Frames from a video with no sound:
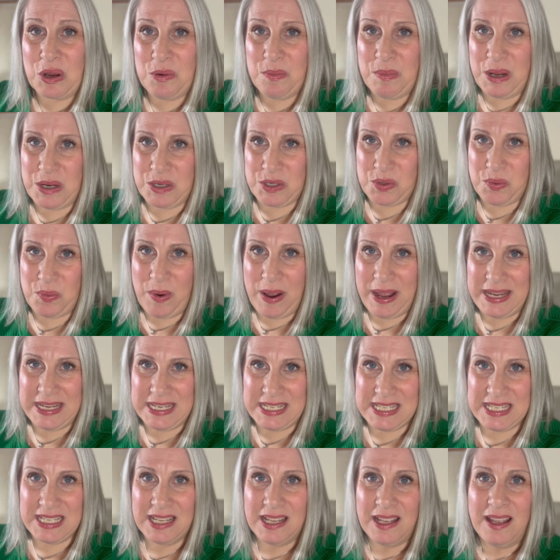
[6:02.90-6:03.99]
much
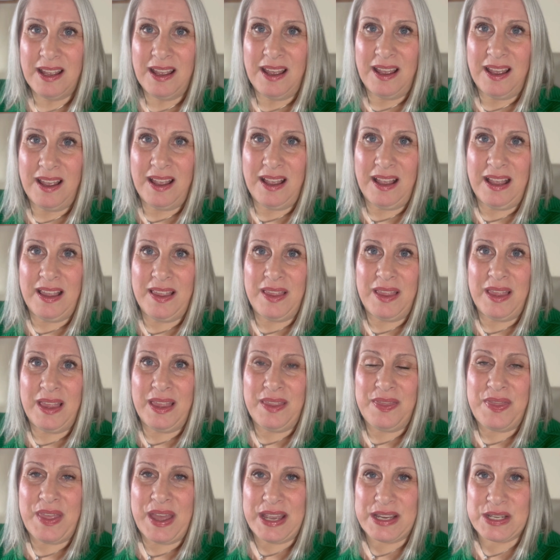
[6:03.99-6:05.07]
weight
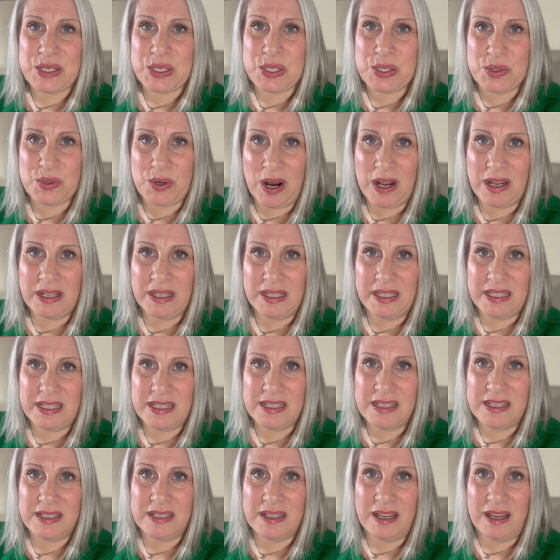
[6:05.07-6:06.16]
they're struggling